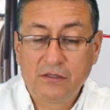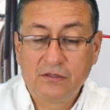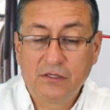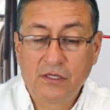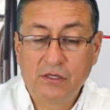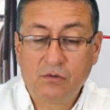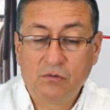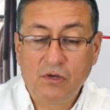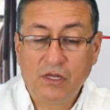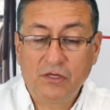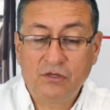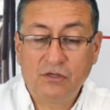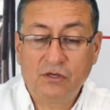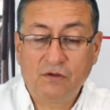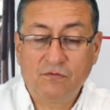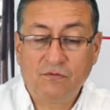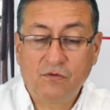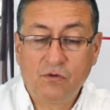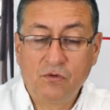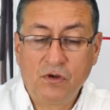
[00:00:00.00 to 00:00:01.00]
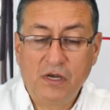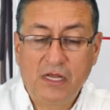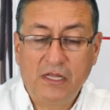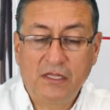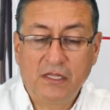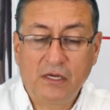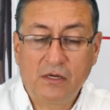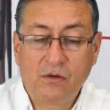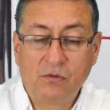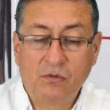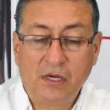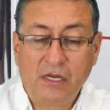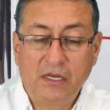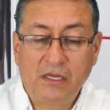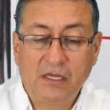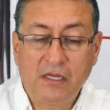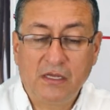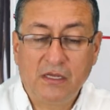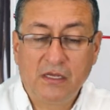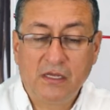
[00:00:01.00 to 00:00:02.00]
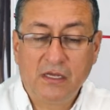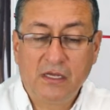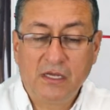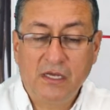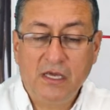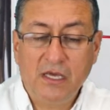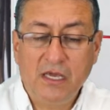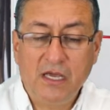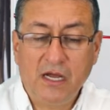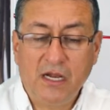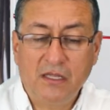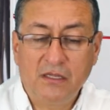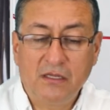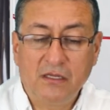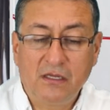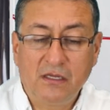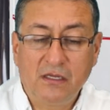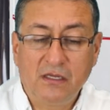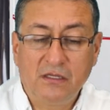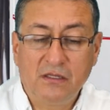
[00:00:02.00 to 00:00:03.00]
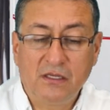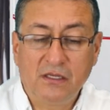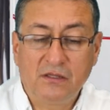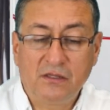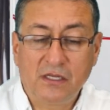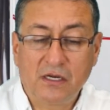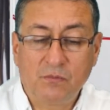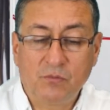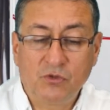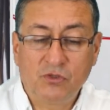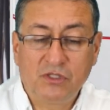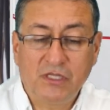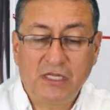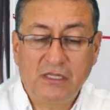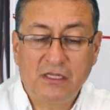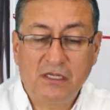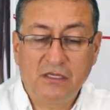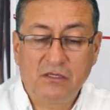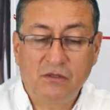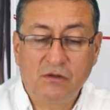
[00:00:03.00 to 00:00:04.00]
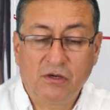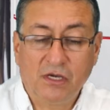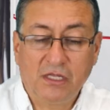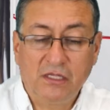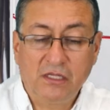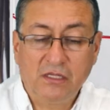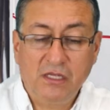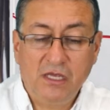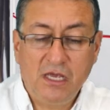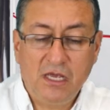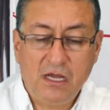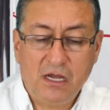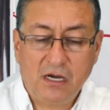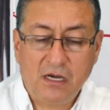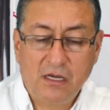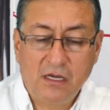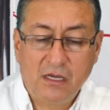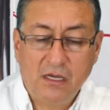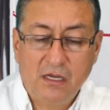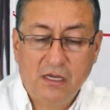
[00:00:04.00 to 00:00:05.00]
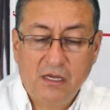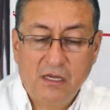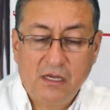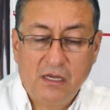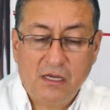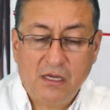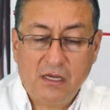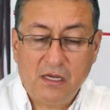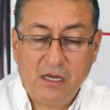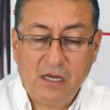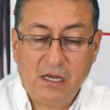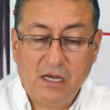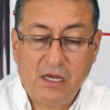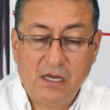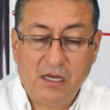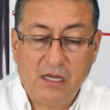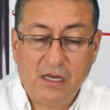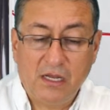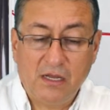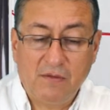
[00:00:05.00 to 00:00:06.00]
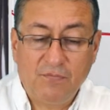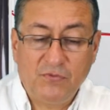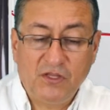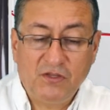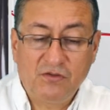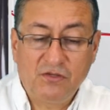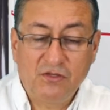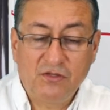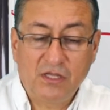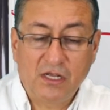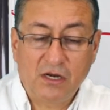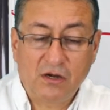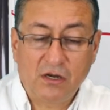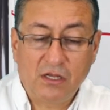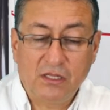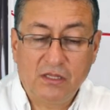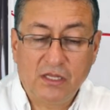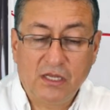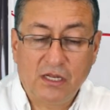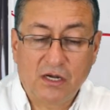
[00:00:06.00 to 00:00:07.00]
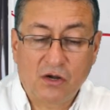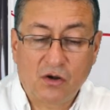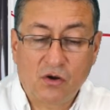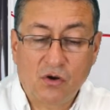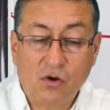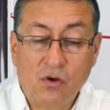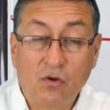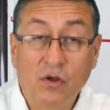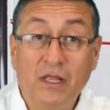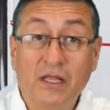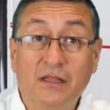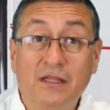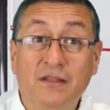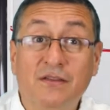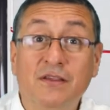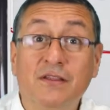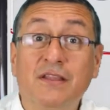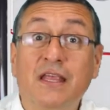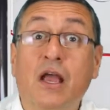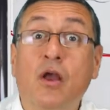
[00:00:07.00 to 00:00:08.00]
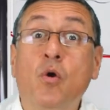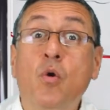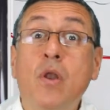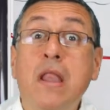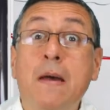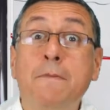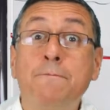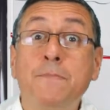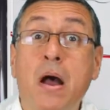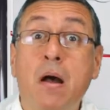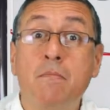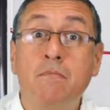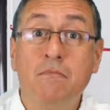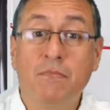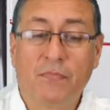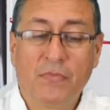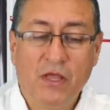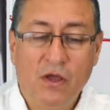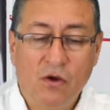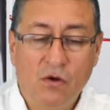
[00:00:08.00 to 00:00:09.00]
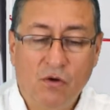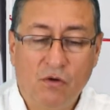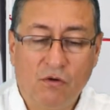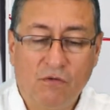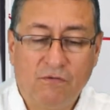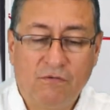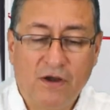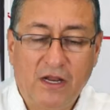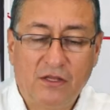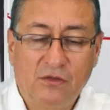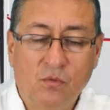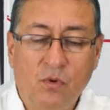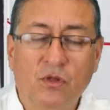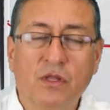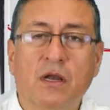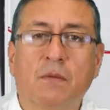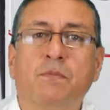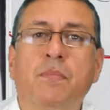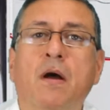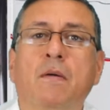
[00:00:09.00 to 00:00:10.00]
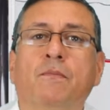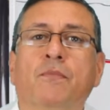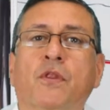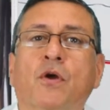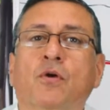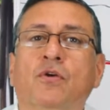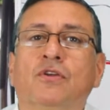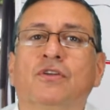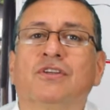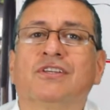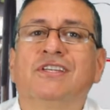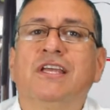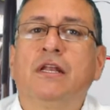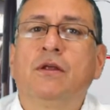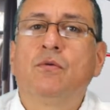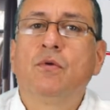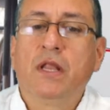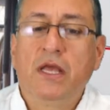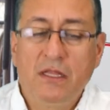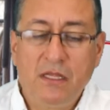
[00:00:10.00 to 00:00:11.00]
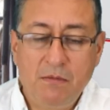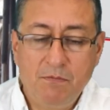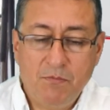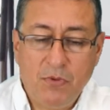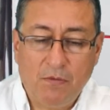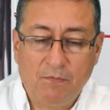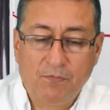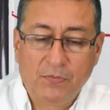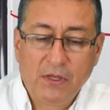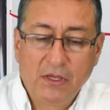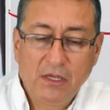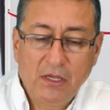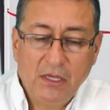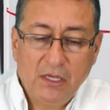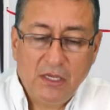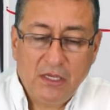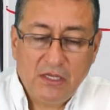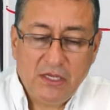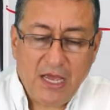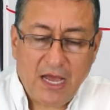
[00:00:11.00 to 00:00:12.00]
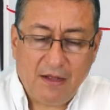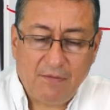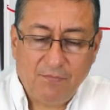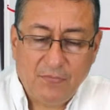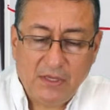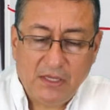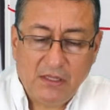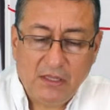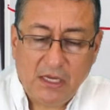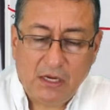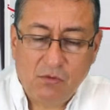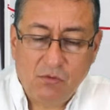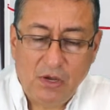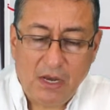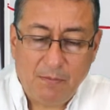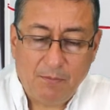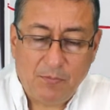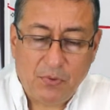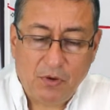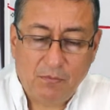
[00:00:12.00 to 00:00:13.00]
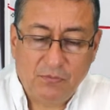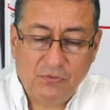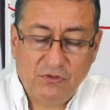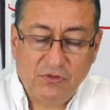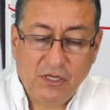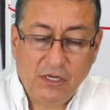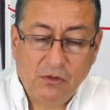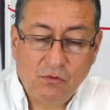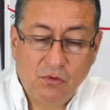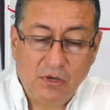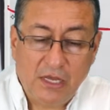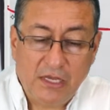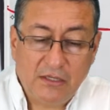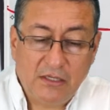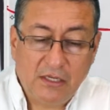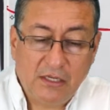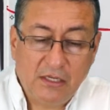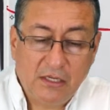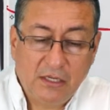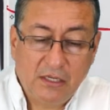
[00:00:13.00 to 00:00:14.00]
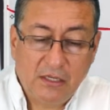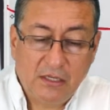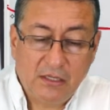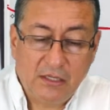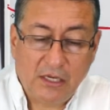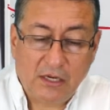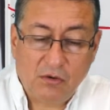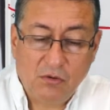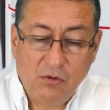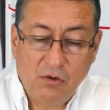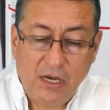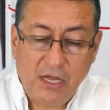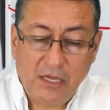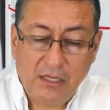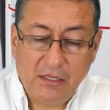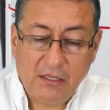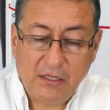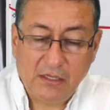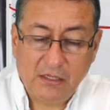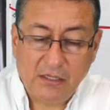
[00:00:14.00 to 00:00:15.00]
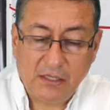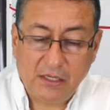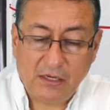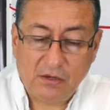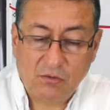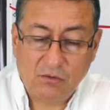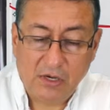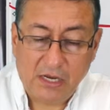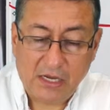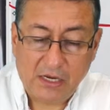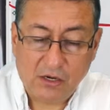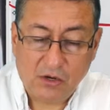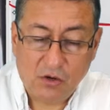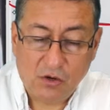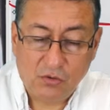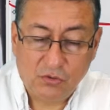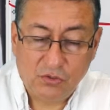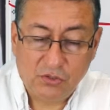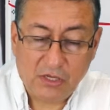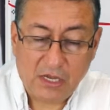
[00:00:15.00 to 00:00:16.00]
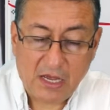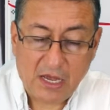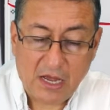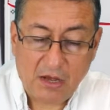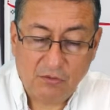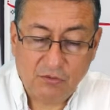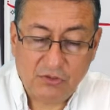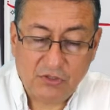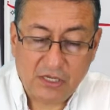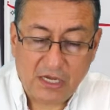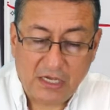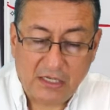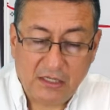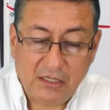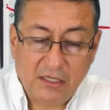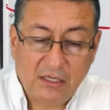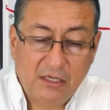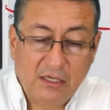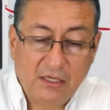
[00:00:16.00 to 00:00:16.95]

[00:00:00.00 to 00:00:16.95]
circulation of coolant, the coolant here, the thermostat is located here, and uh, this is the, the uh, this is the coolant pump or freshwater pump or circulating pump. Yeah, the coolant pump circulate the coolant, the coolant goes outside,